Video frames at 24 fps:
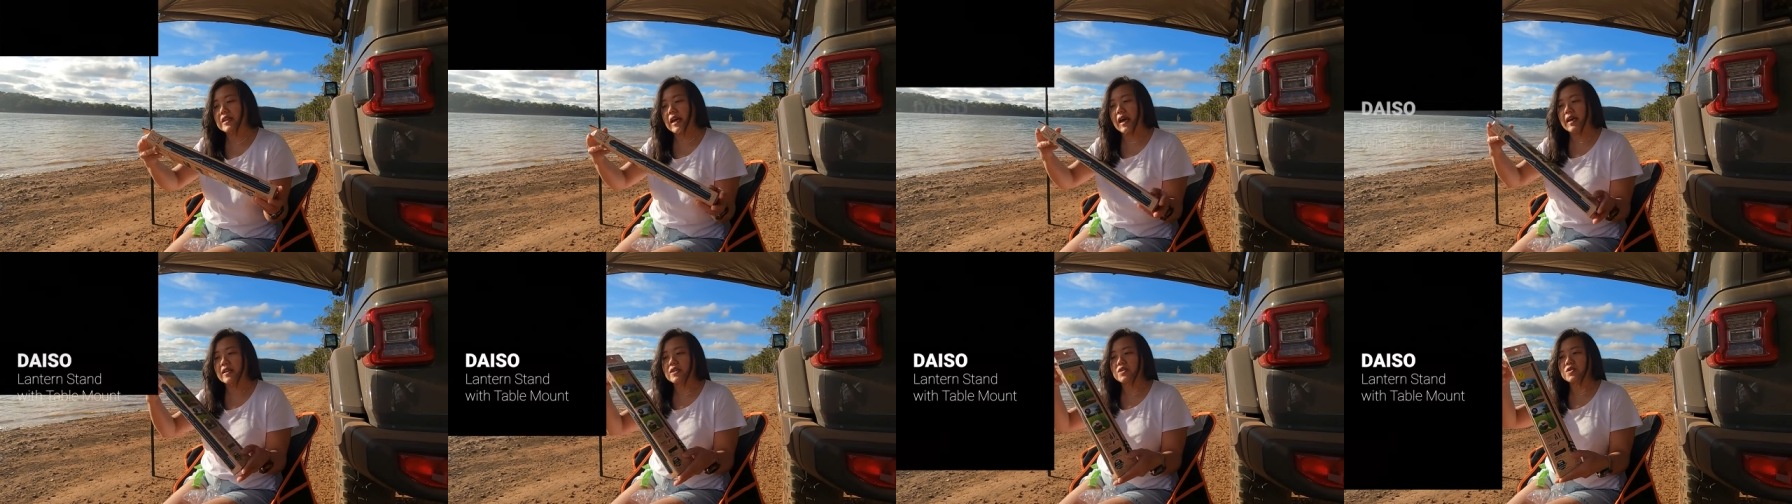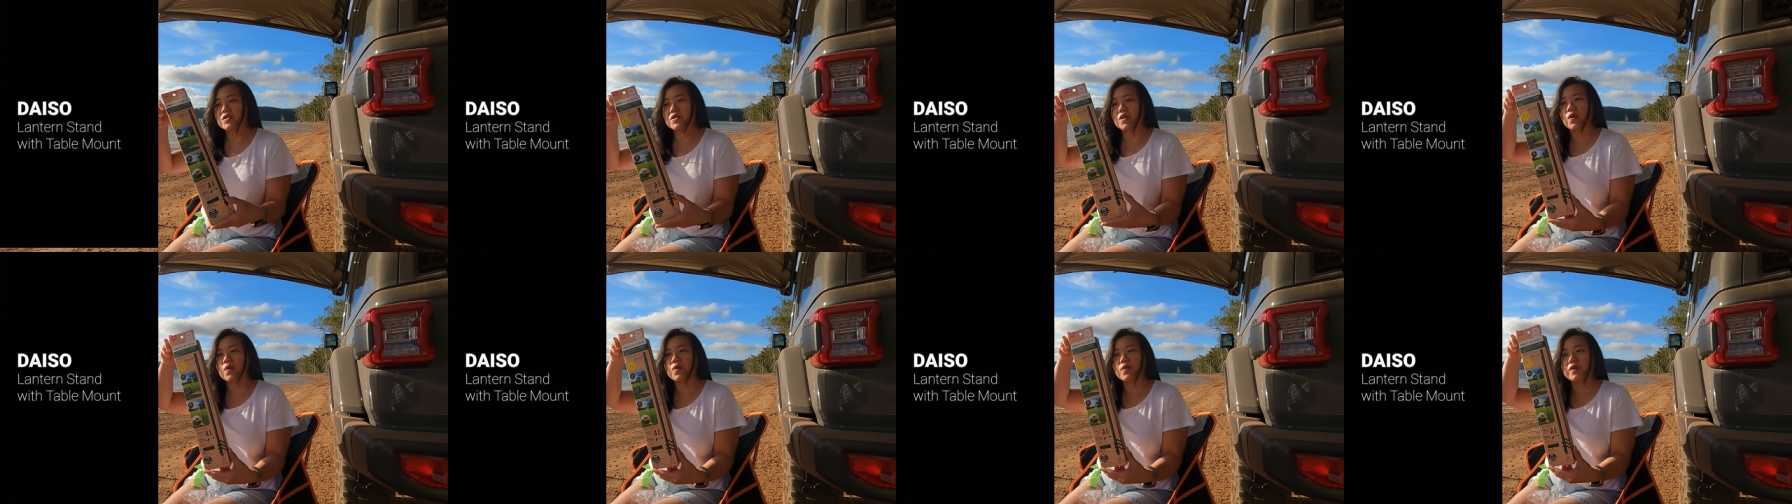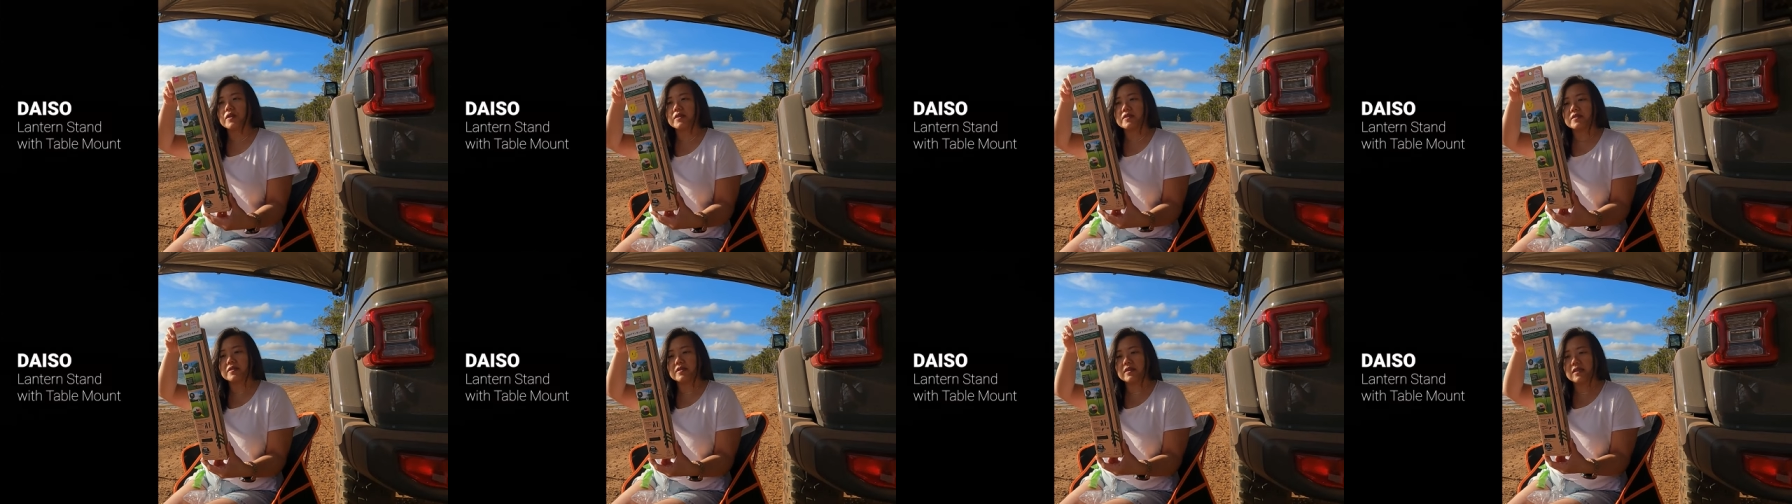Daiso
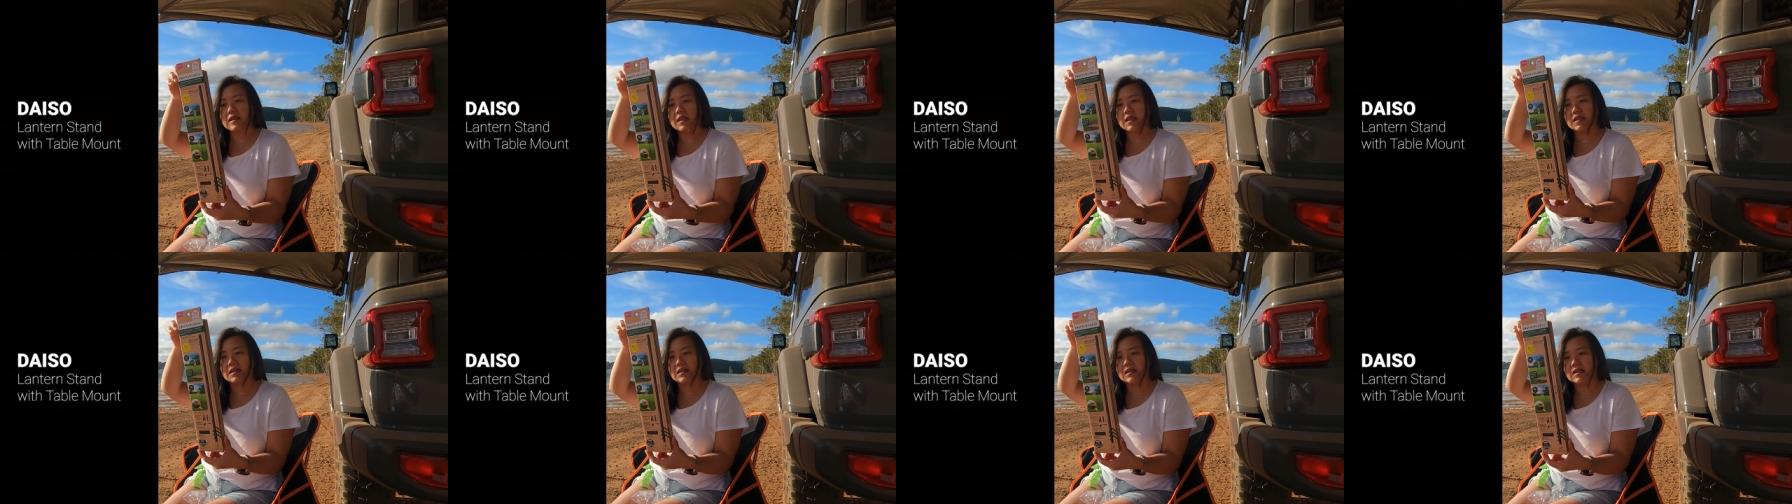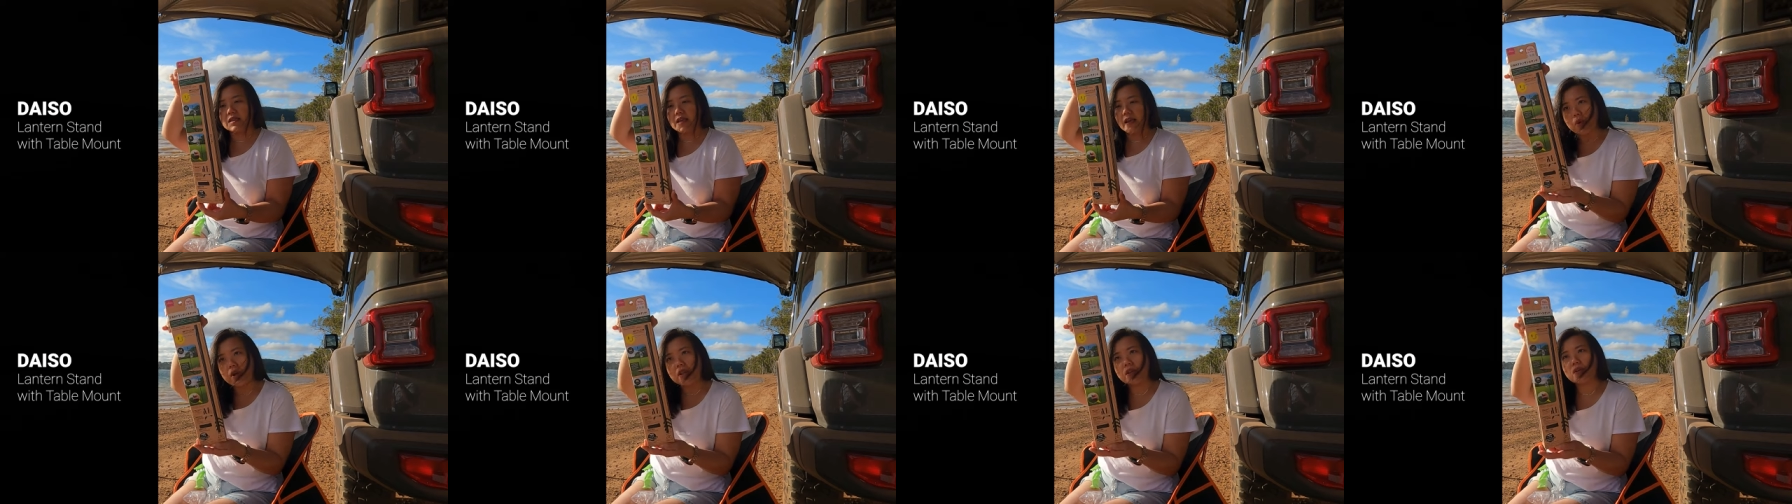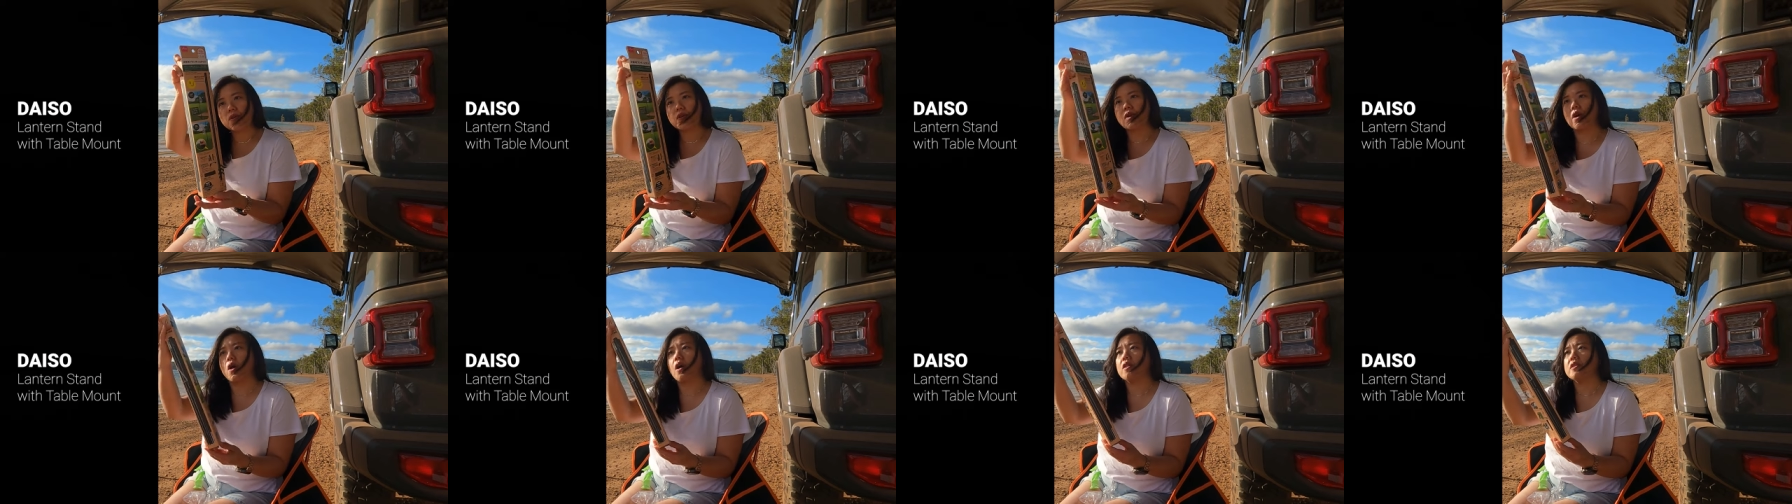is this, what do
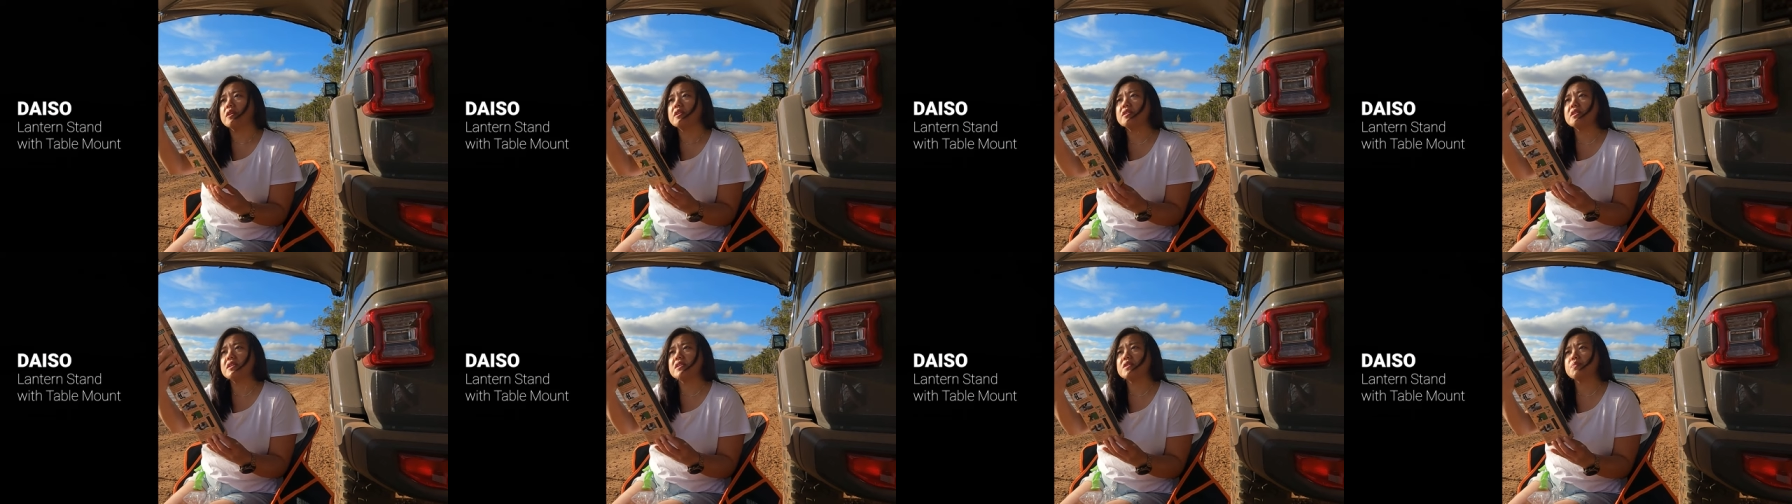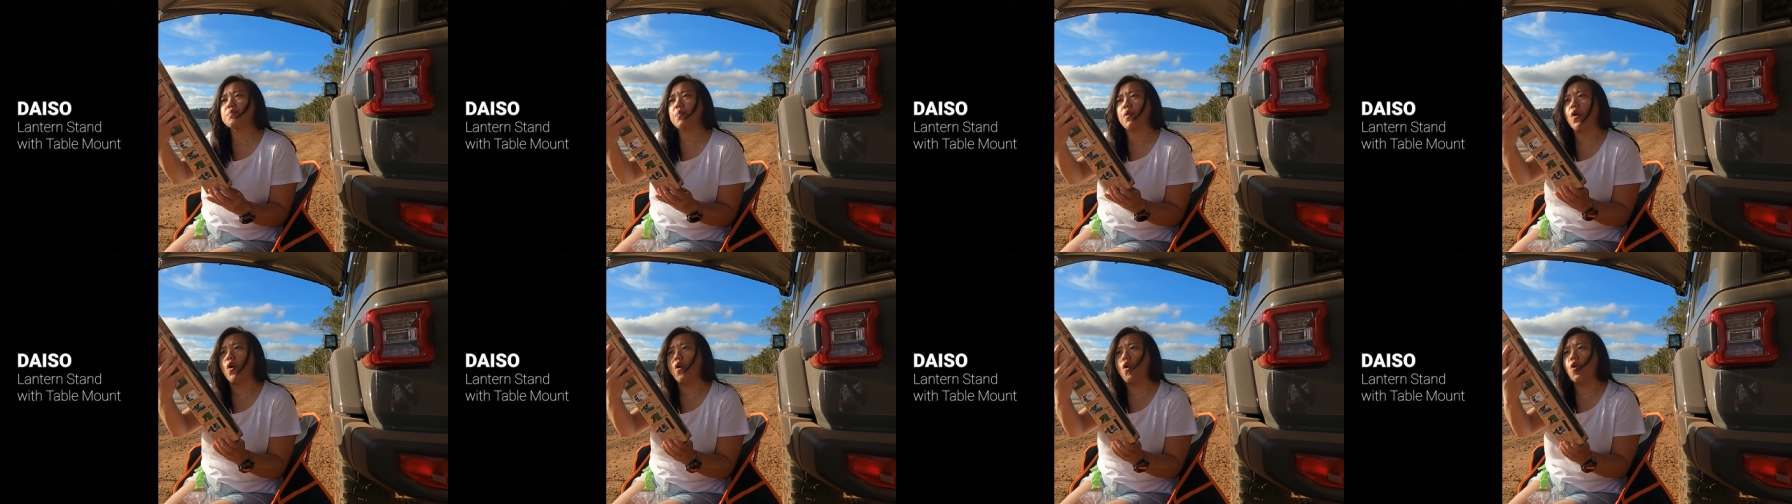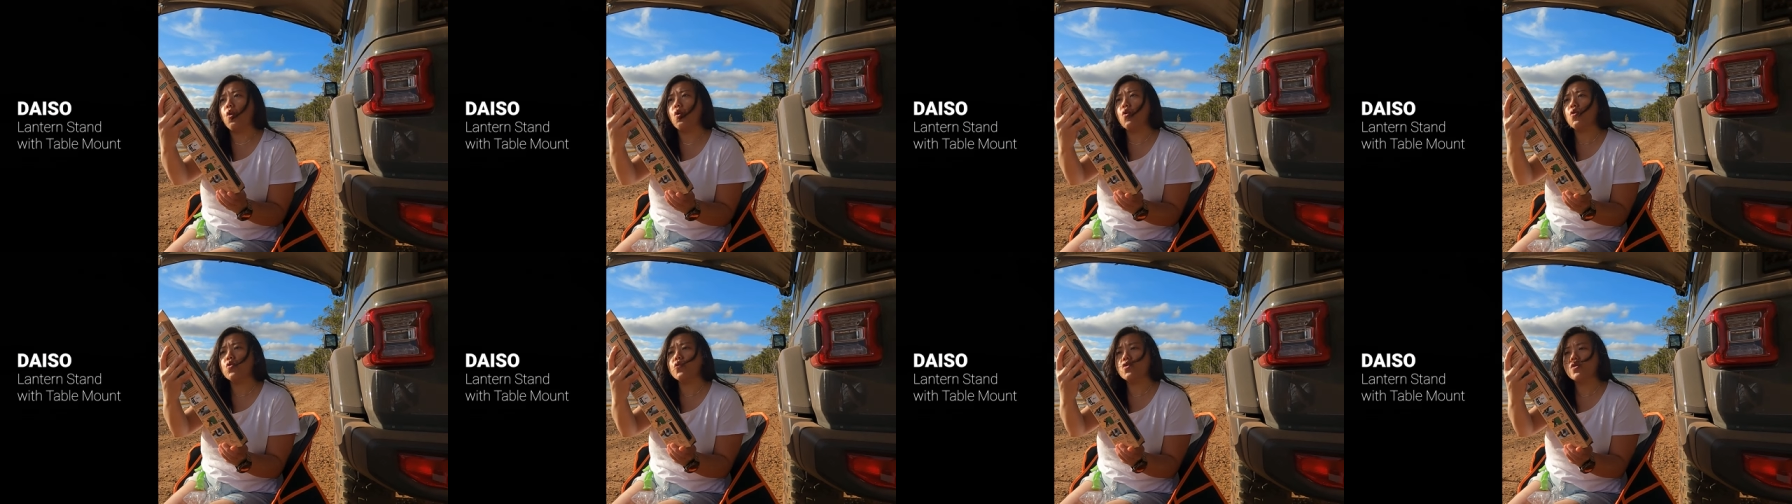you call it, this
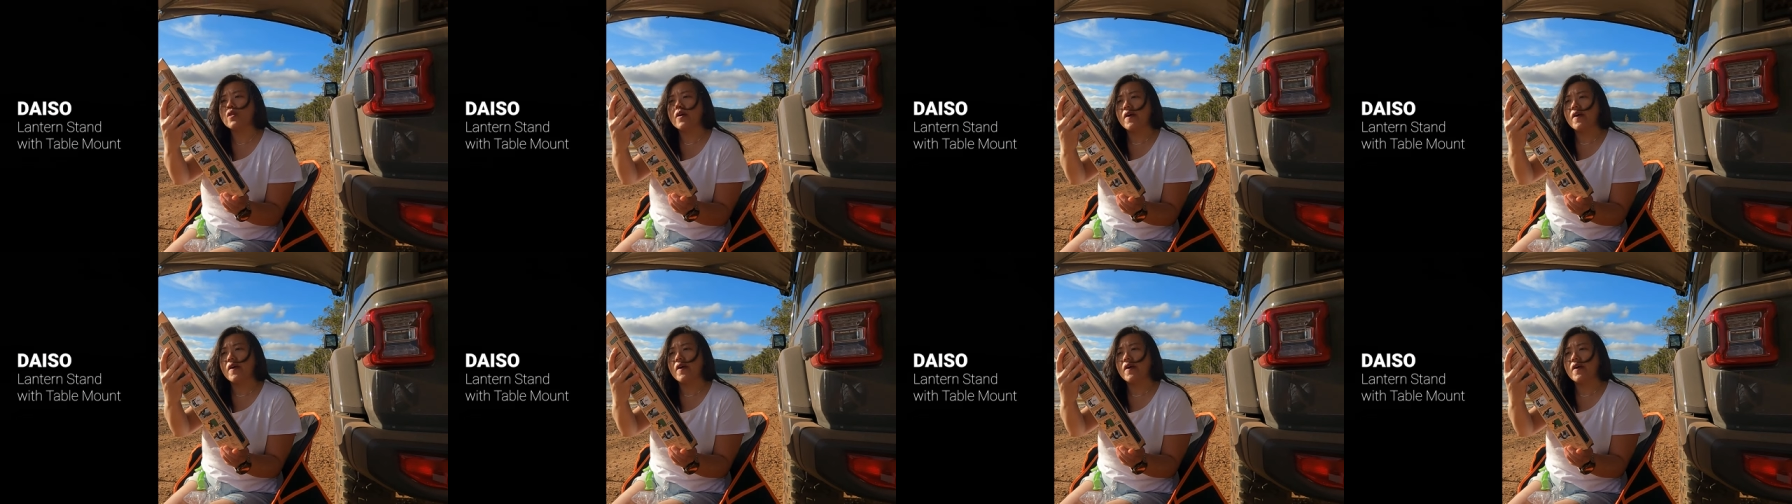pole